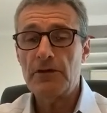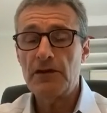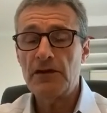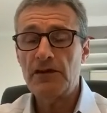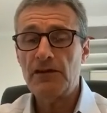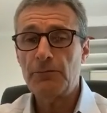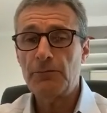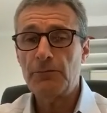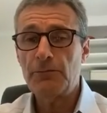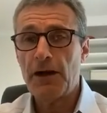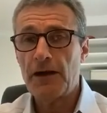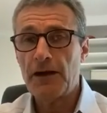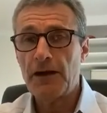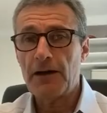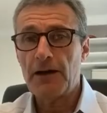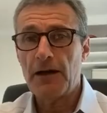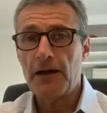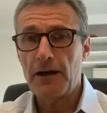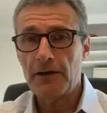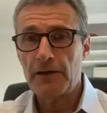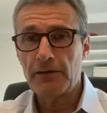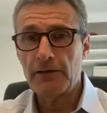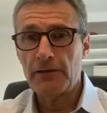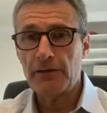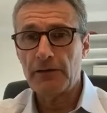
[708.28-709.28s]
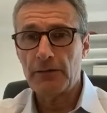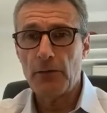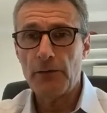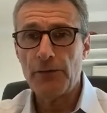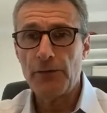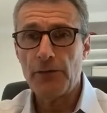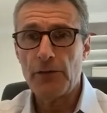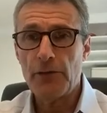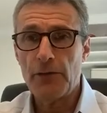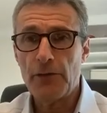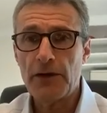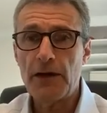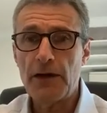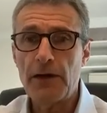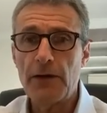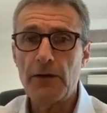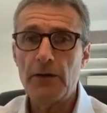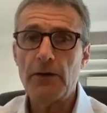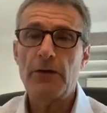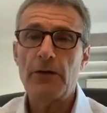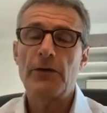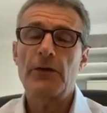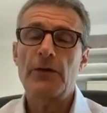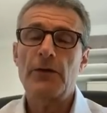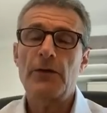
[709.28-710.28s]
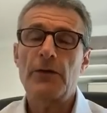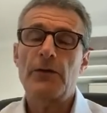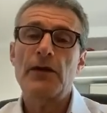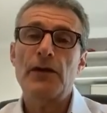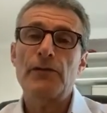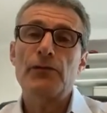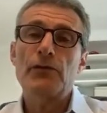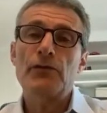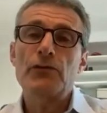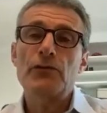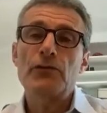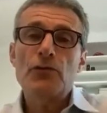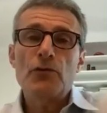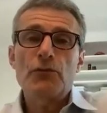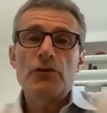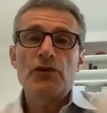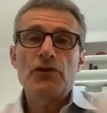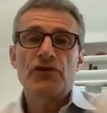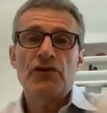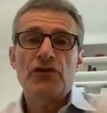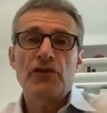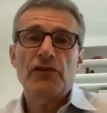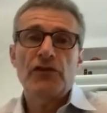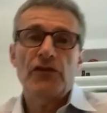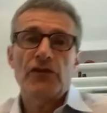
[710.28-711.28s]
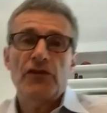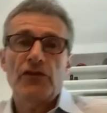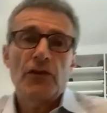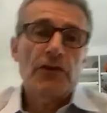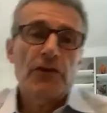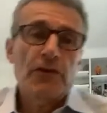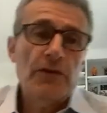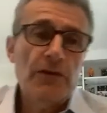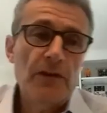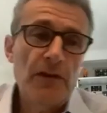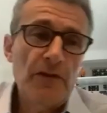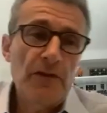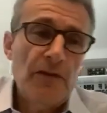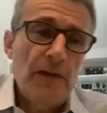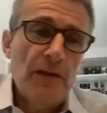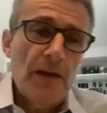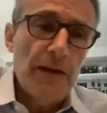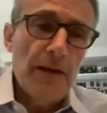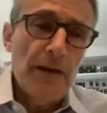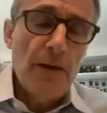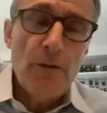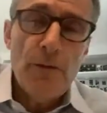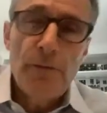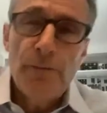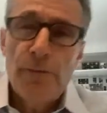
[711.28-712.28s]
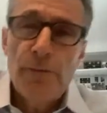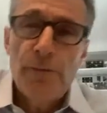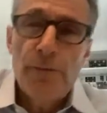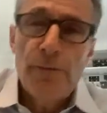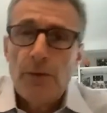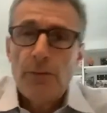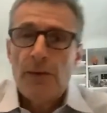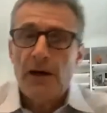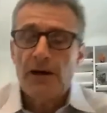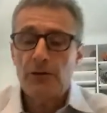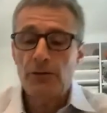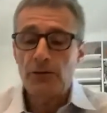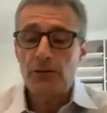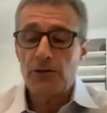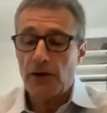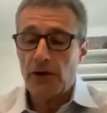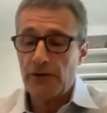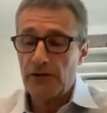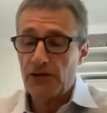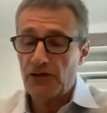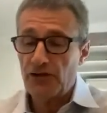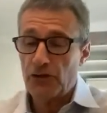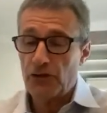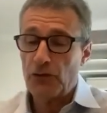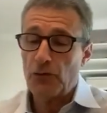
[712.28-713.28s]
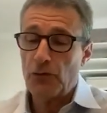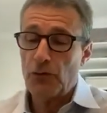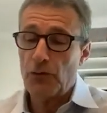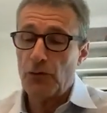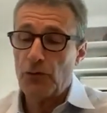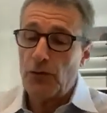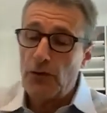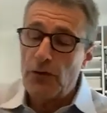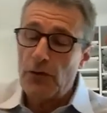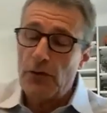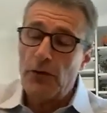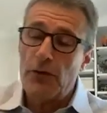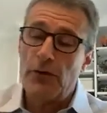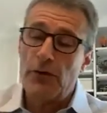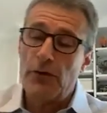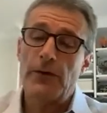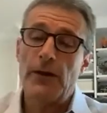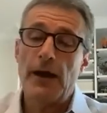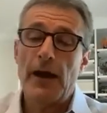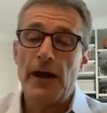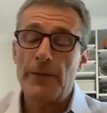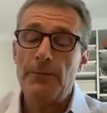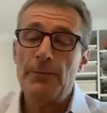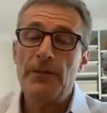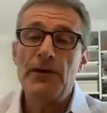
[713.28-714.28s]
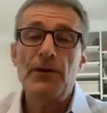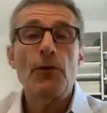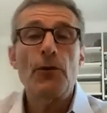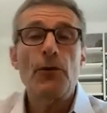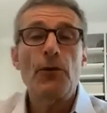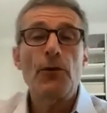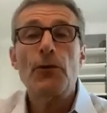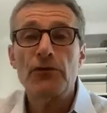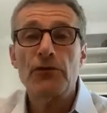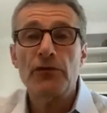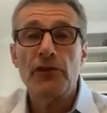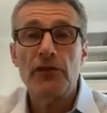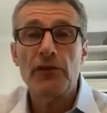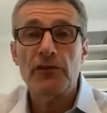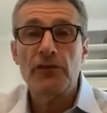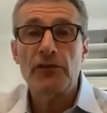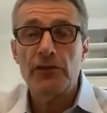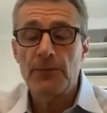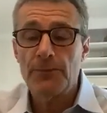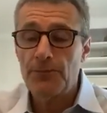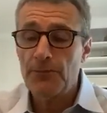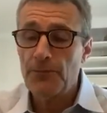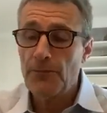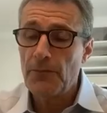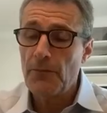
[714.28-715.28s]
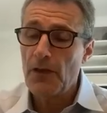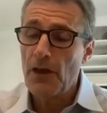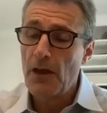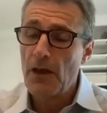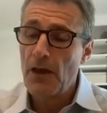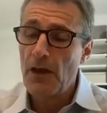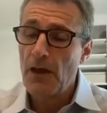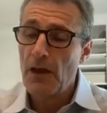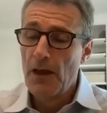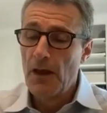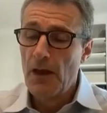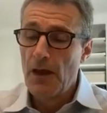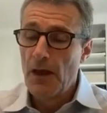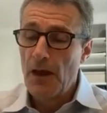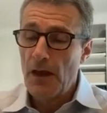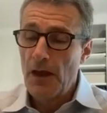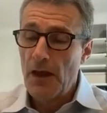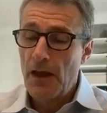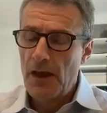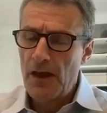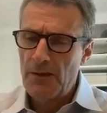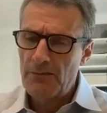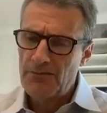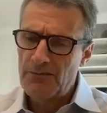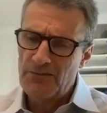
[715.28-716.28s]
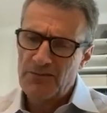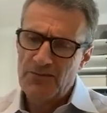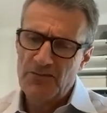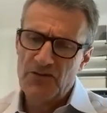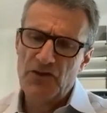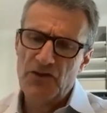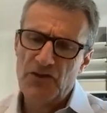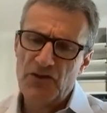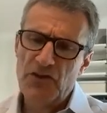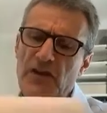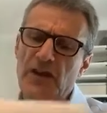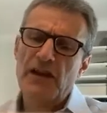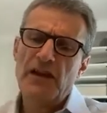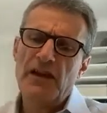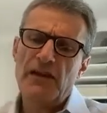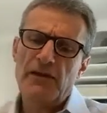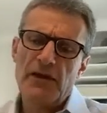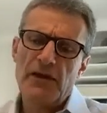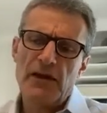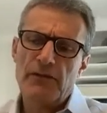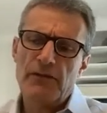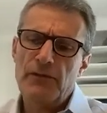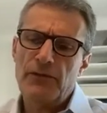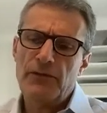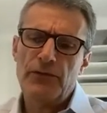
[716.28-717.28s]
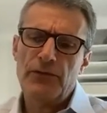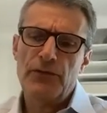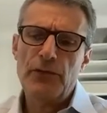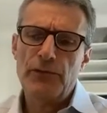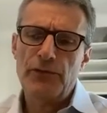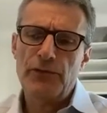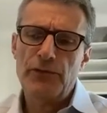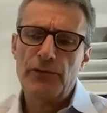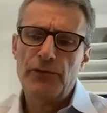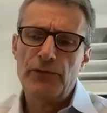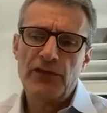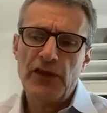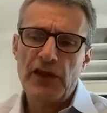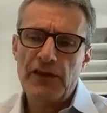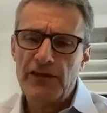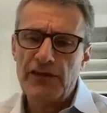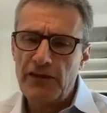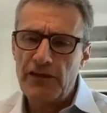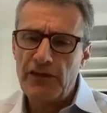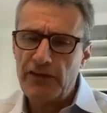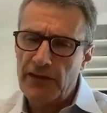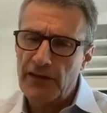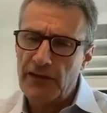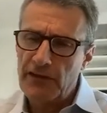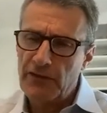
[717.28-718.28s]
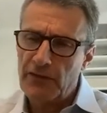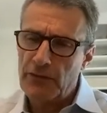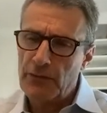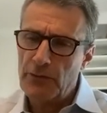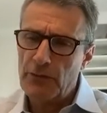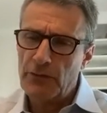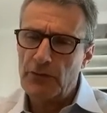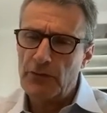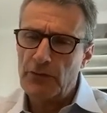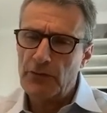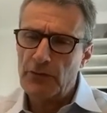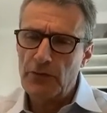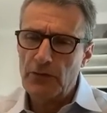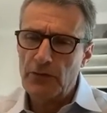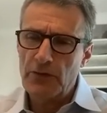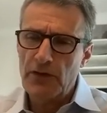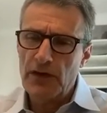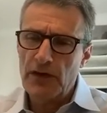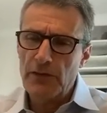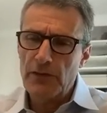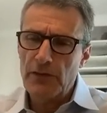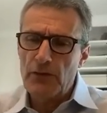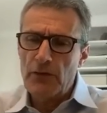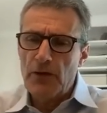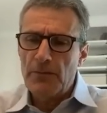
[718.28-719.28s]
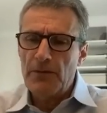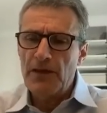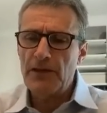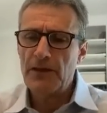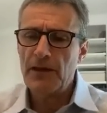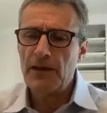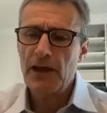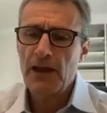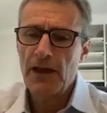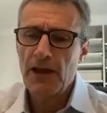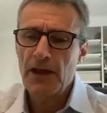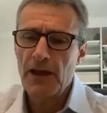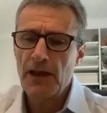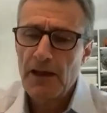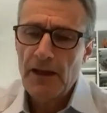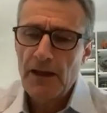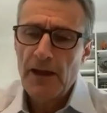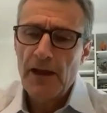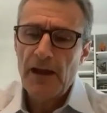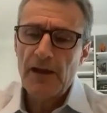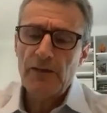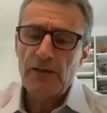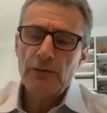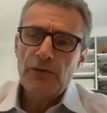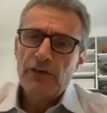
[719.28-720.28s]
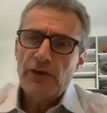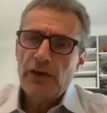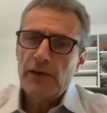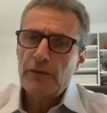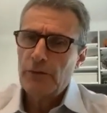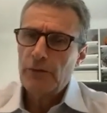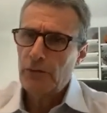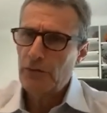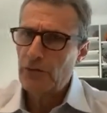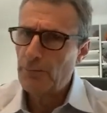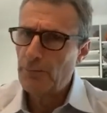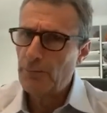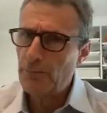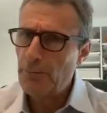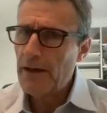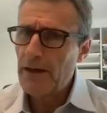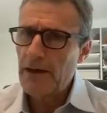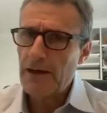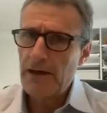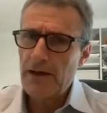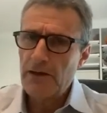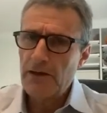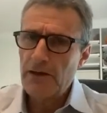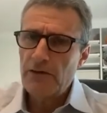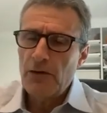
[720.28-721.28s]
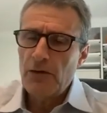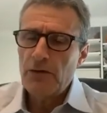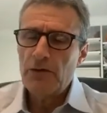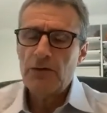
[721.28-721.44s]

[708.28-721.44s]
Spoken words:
de-SPAC as offering an avenue which is not necessarily offered by the traditional IPO process. Just a few statistics to give you. I mean, as we said, the SPAC is